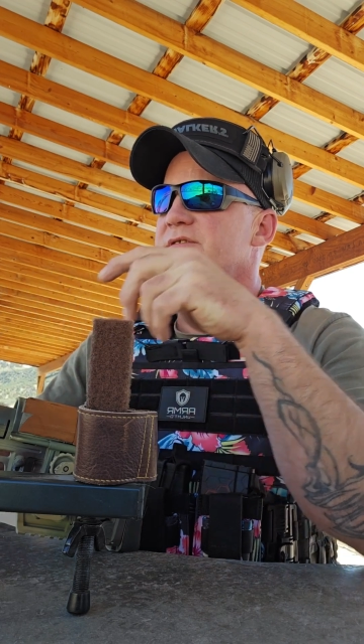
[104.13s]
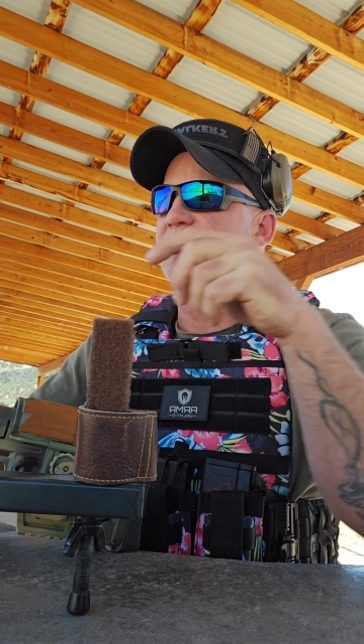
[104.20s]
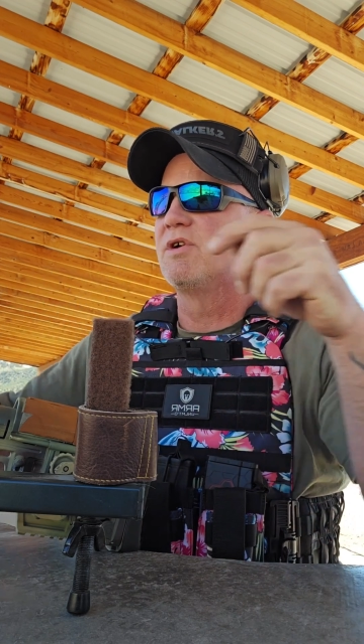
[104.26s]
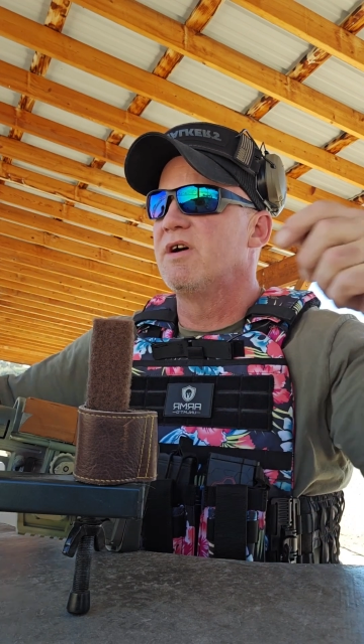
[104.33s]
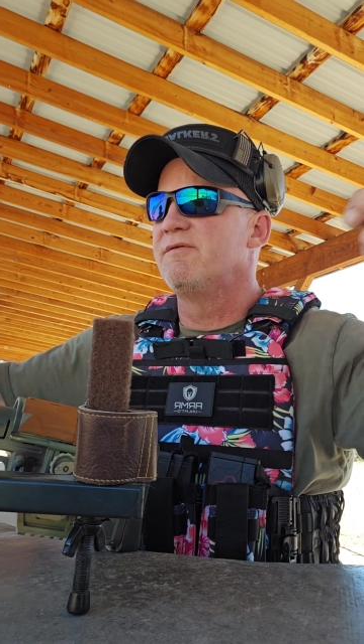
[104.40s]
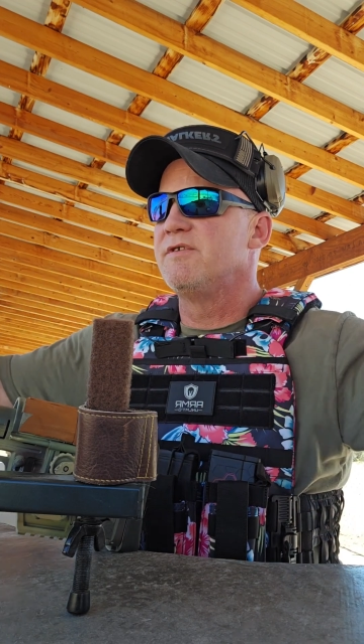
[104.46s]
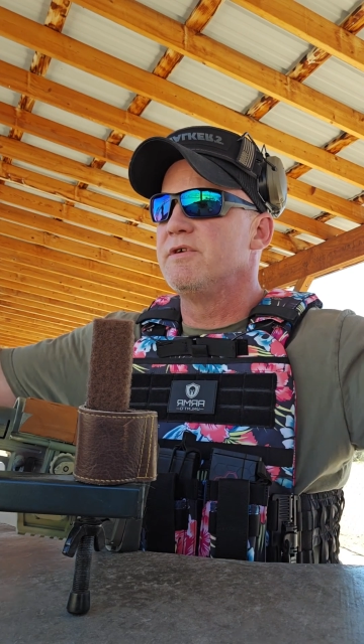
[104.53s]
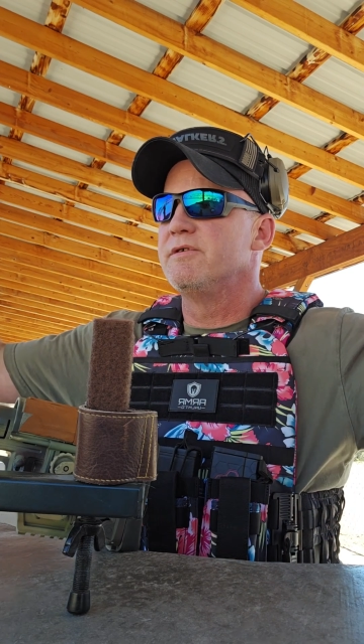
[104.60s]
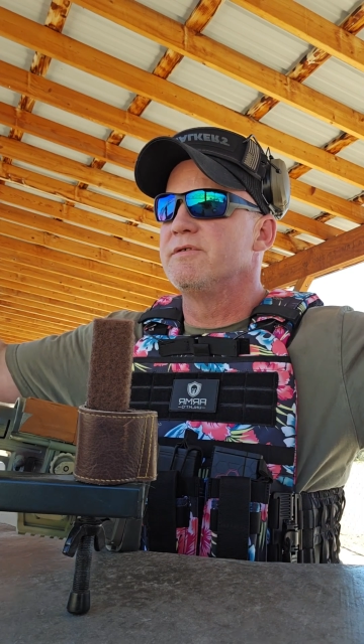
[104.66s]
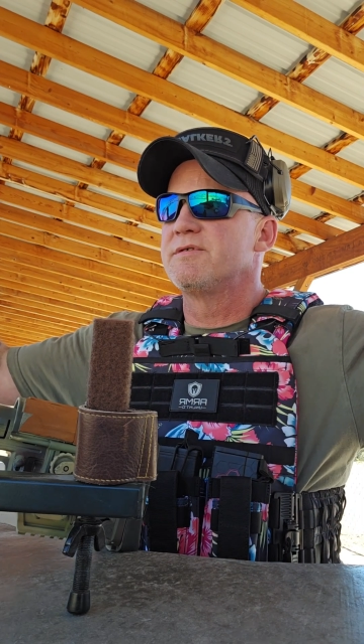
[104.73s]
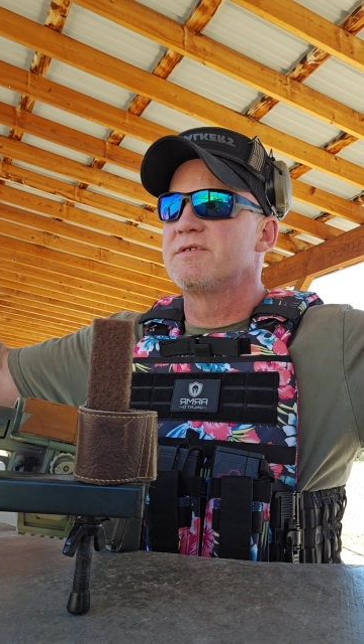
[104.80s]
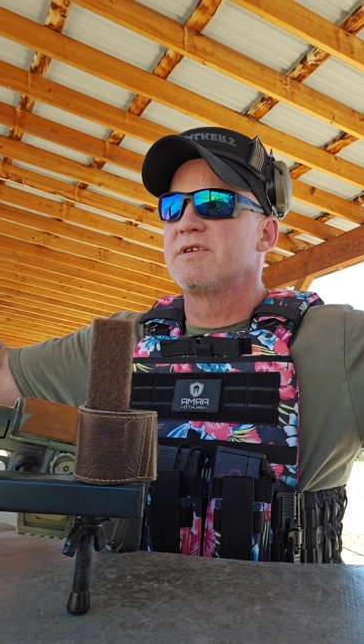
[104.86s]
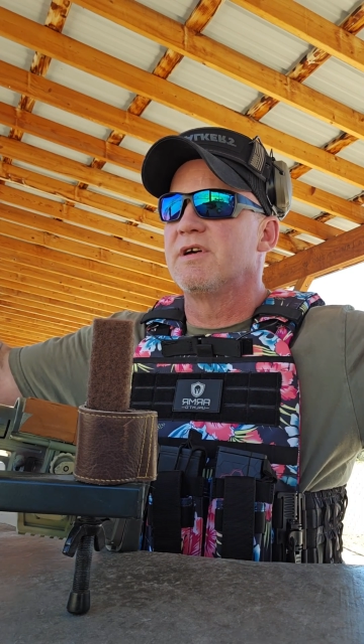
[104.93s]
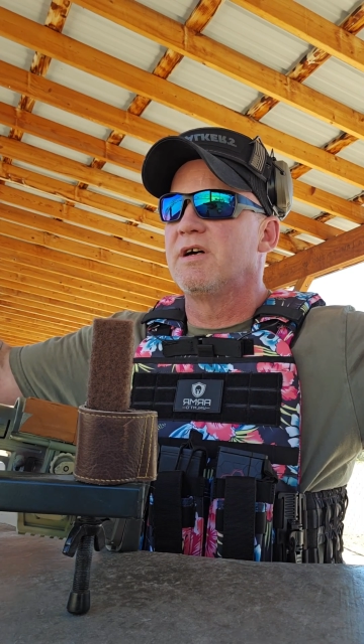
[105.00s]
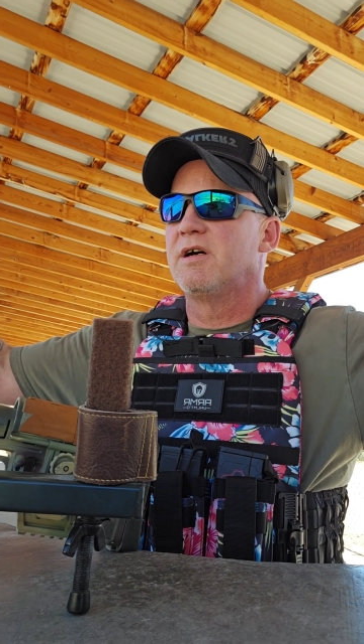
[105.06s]
so I've
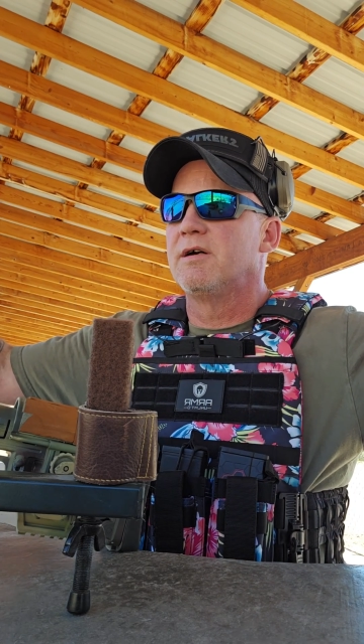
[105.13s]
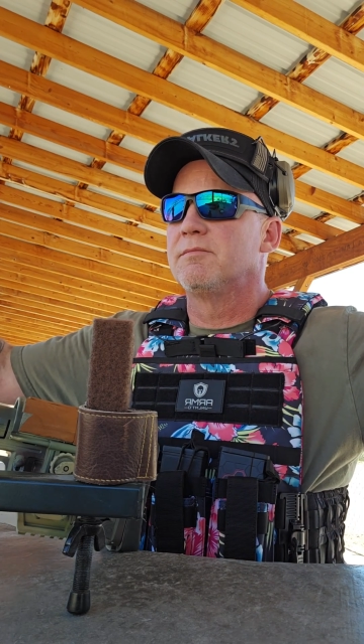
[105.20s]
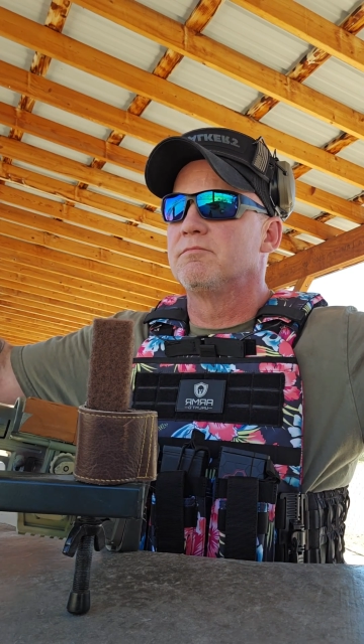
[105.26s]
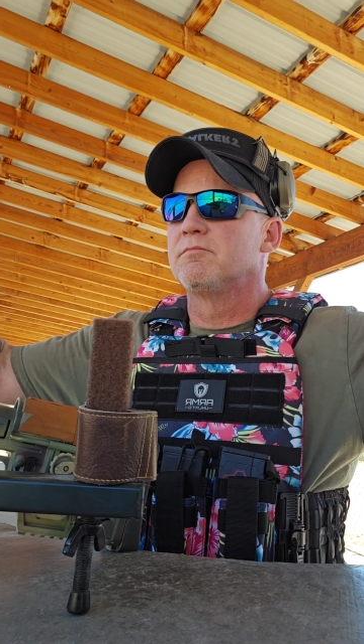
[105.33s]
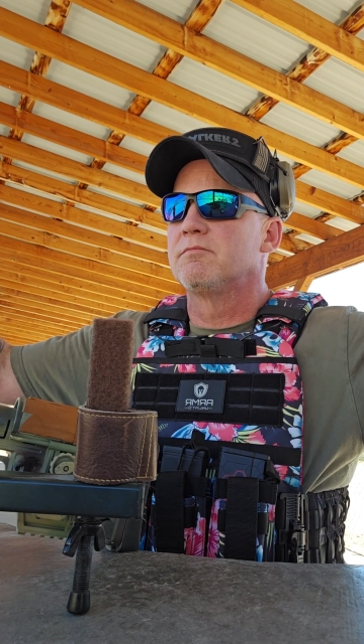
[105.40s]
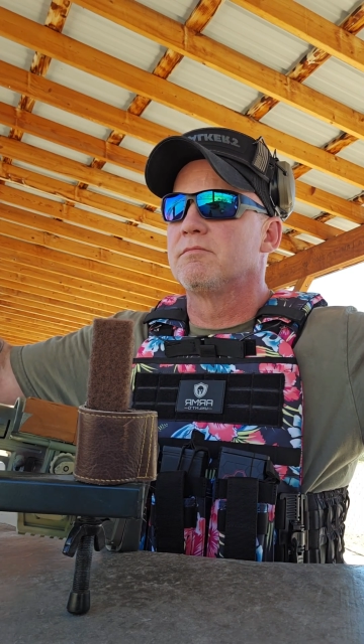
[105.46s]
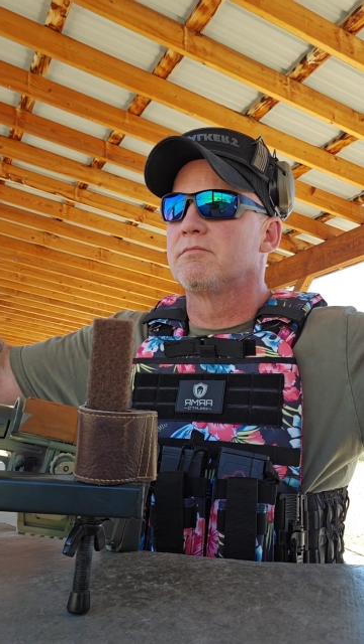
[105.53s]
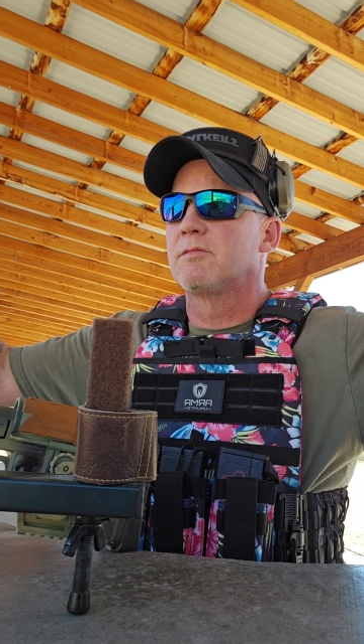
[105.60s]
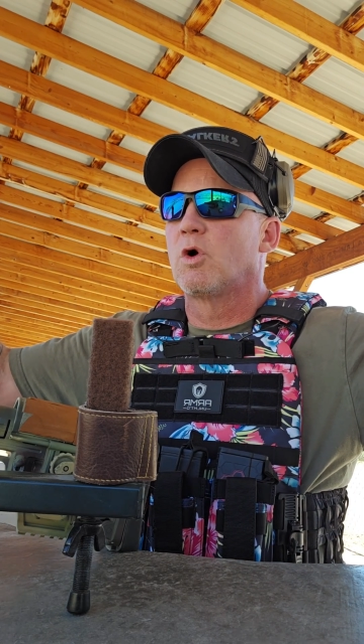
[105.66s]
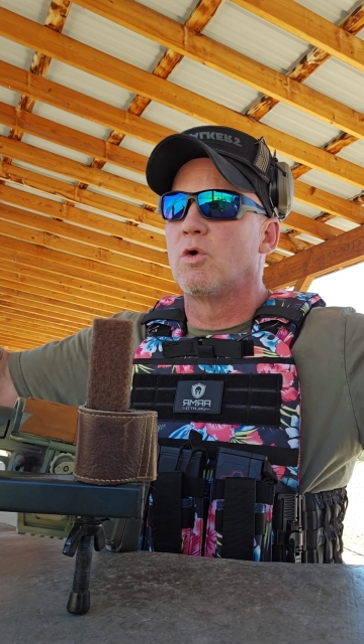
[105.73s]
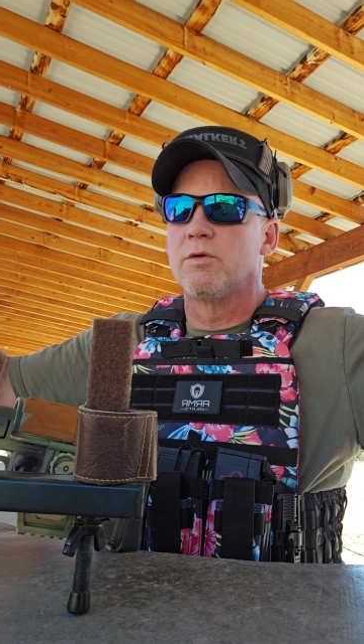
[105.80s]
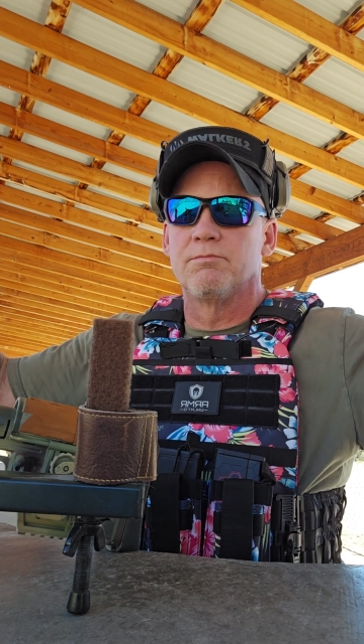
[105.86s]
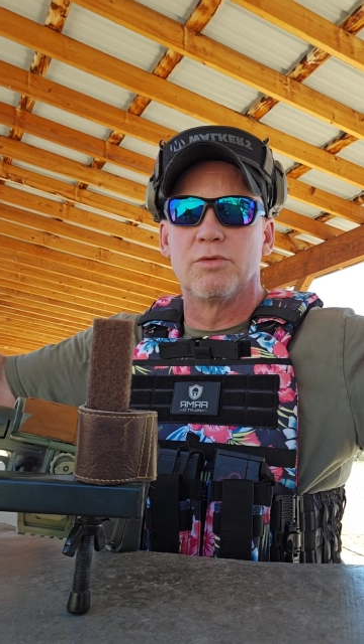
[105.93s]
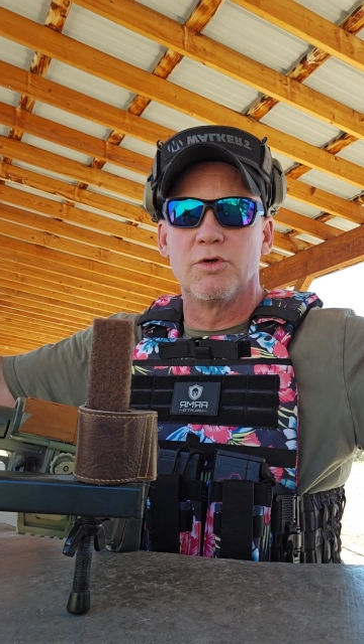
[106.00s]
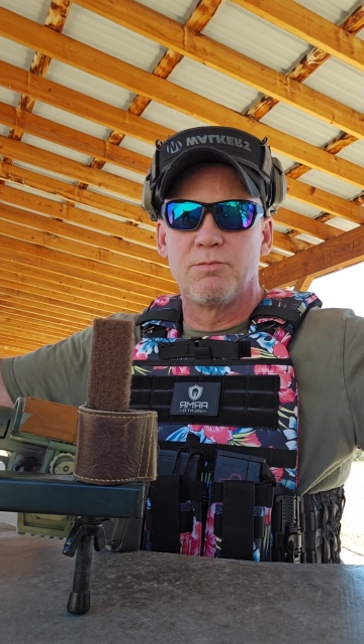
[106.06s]
used
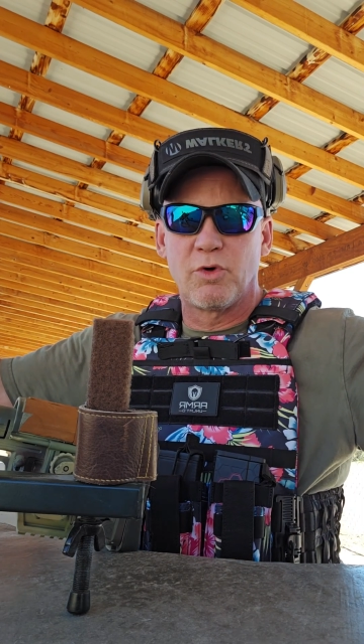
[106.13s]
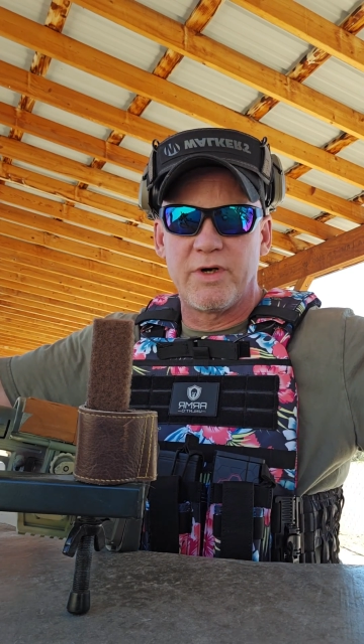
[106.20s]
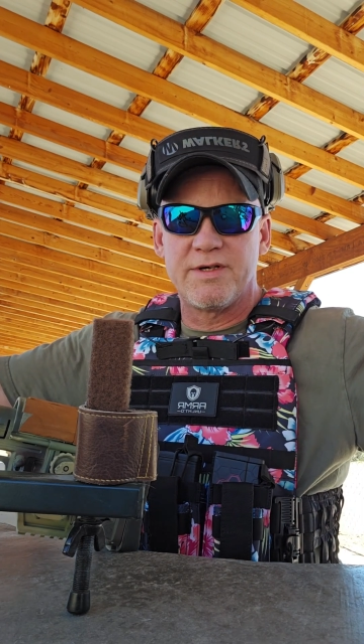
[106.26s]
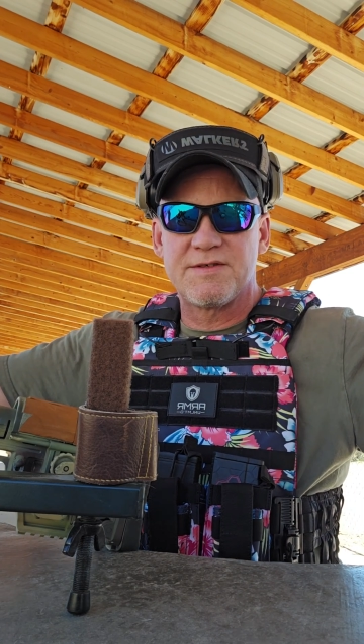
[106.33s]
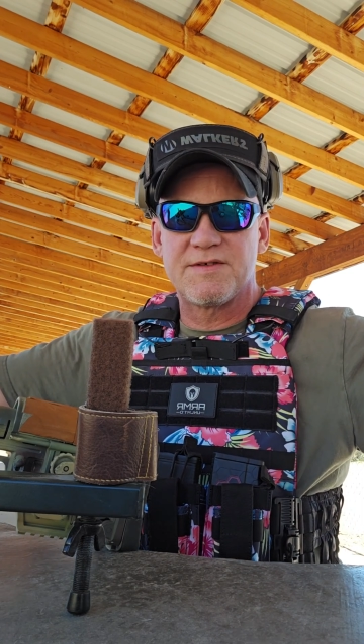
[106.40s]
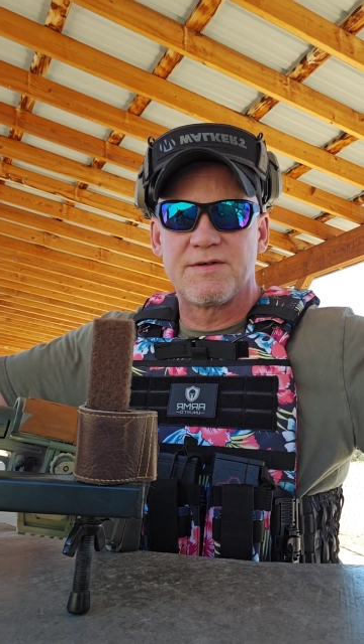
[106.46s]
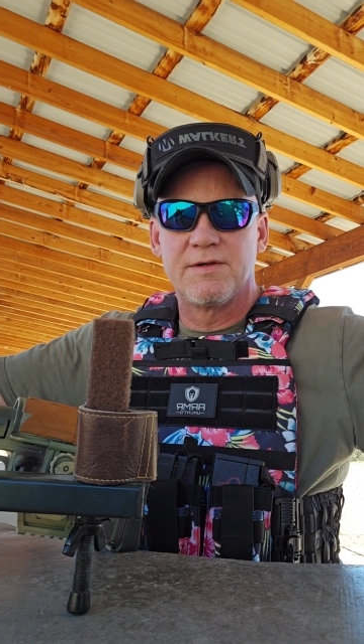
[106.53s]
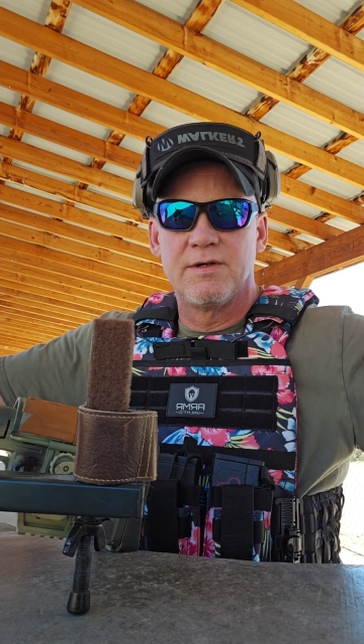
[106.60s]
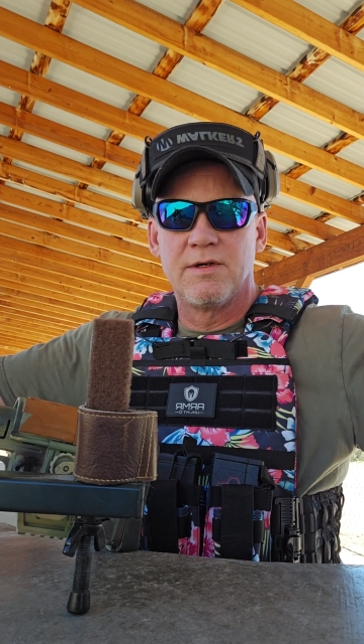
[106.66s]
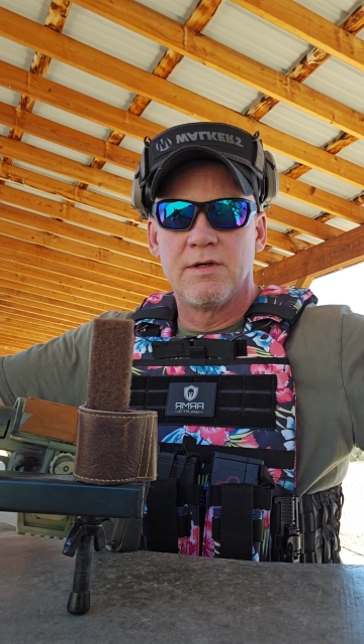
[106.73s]
old blueprints.